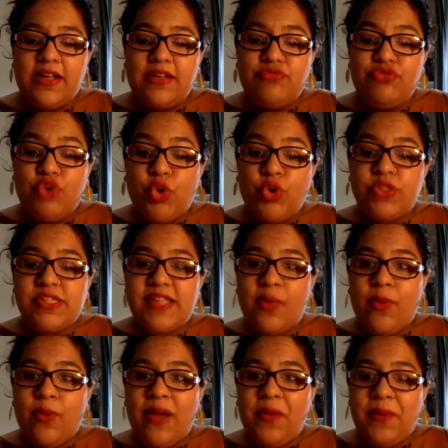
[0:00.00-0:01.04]
notes
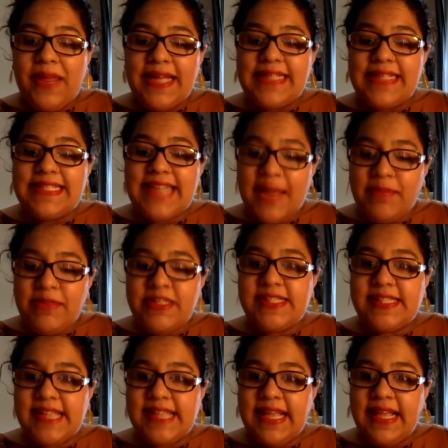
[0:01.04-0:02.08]
that when we attempt to
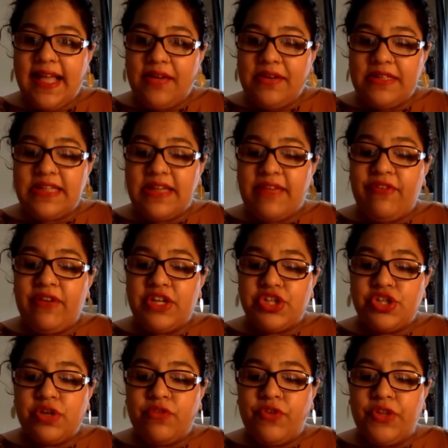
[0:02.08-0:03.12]
seek out a
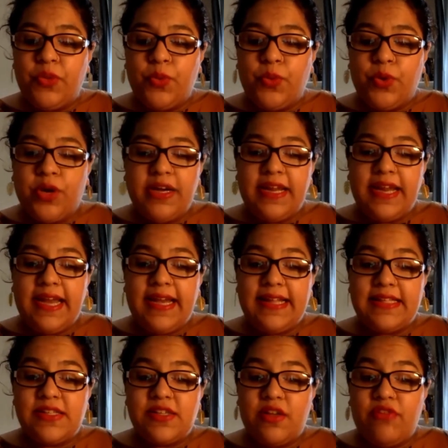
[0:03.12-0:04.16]
definition for the word in
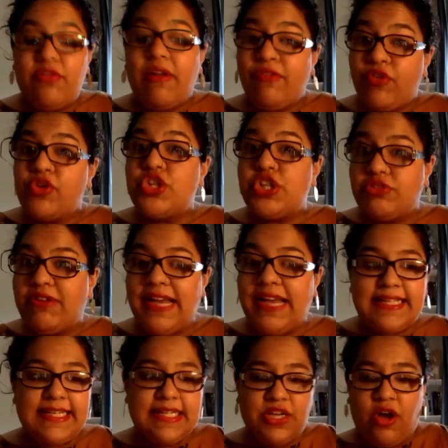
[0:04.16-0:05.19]
its
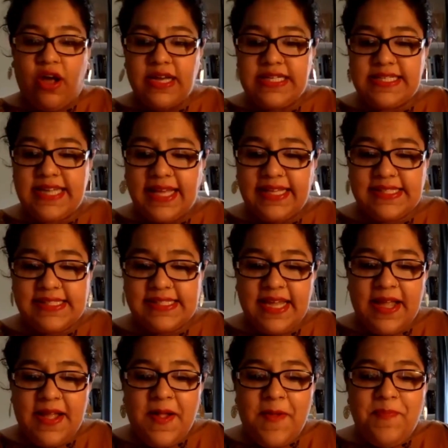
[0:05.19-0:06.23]
refugee-related context,
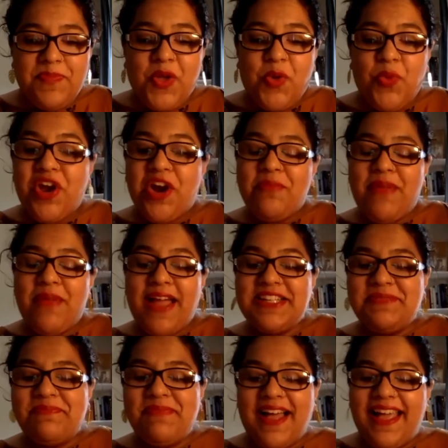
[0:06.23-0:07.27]
we are
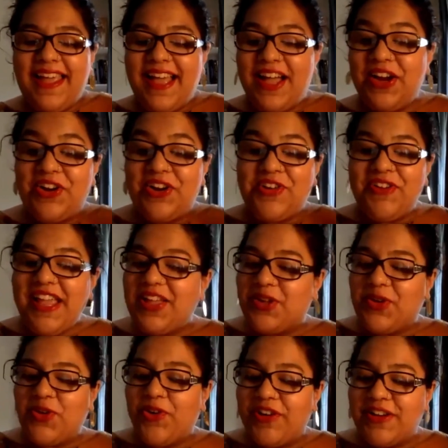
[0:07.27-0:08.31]
met by a Greek
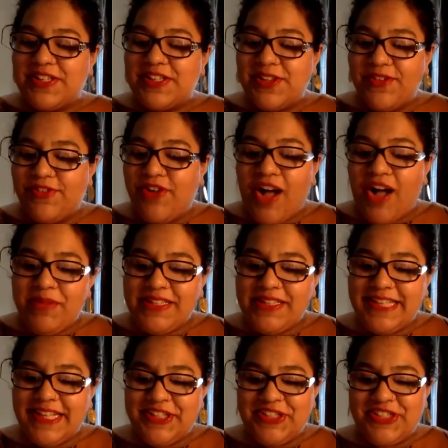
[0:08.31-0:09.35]
chorus of
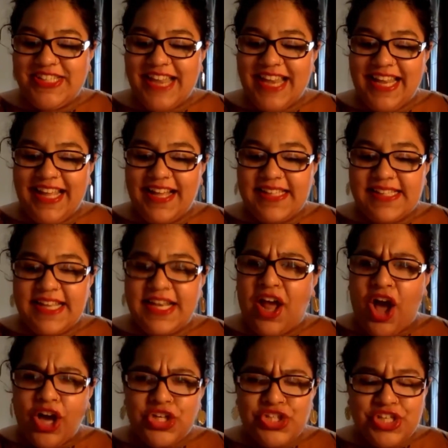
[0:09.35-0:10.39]
commentators telling us in
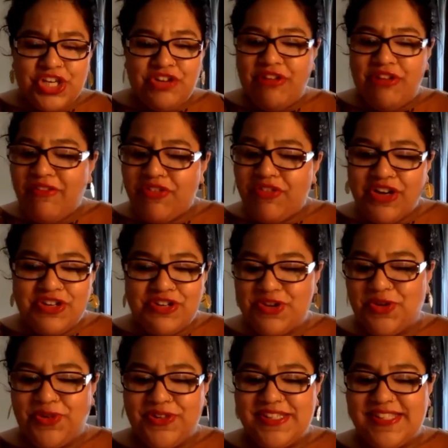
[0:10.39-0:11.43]
hushed and reverent
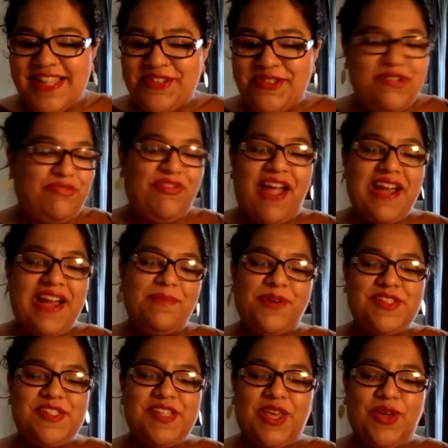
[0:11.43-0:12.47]
tones that to define
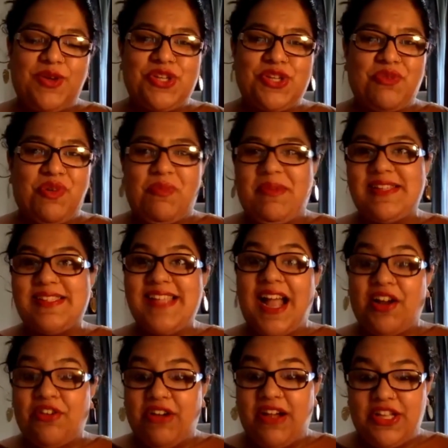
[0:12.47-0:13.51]
persecution would be
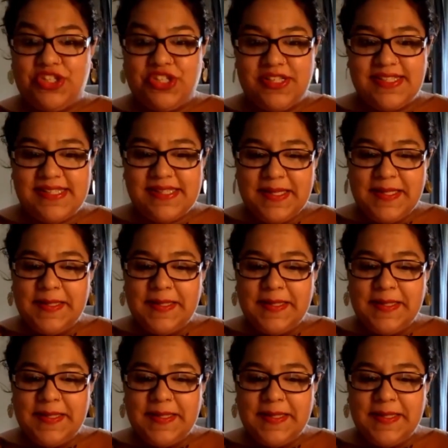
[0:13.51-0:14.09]
sacrilegious.